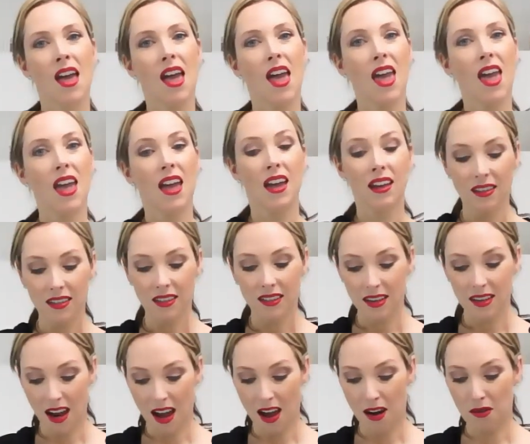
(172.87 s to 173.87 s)

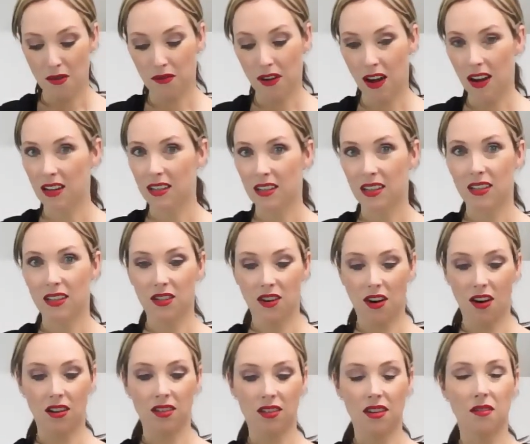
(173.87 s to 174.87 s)
And now Vita
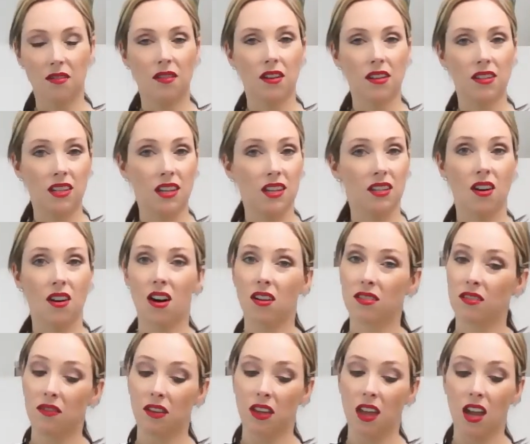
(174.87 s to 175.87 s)
Detox. Now,
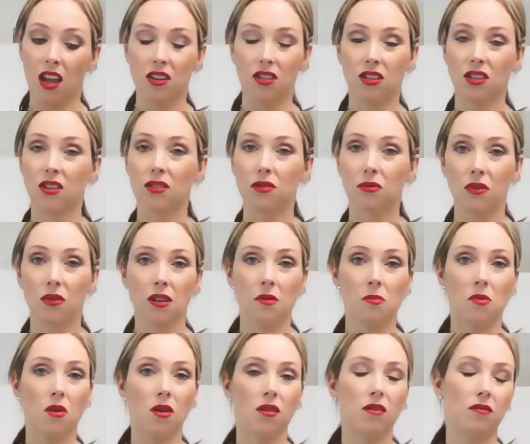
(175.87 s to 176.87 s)
detoxification is really
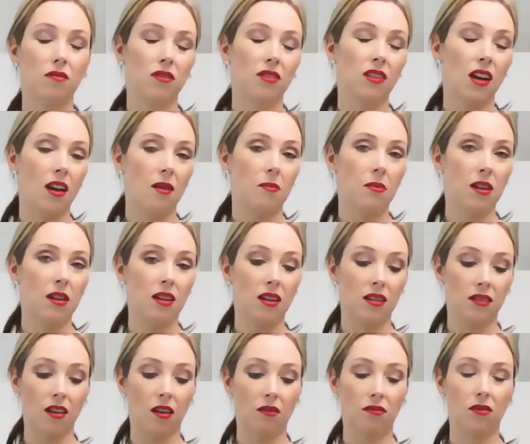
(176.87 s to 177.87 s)
important for
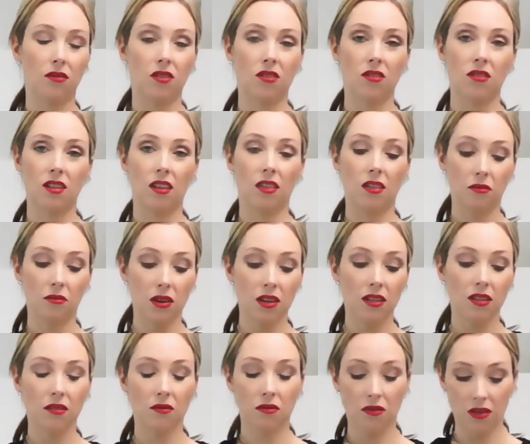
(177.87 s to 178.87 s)
diabetes sufferers, and the
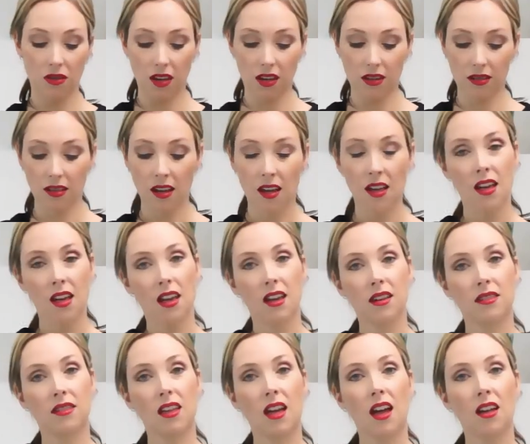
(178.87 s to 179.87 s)
reason for this
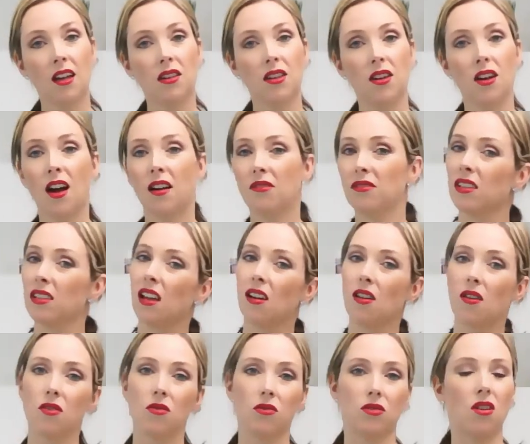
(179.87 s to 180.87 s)
is that you have to get
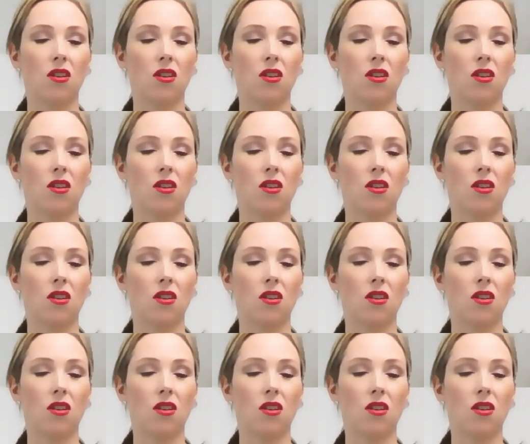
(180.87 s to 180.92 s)
all those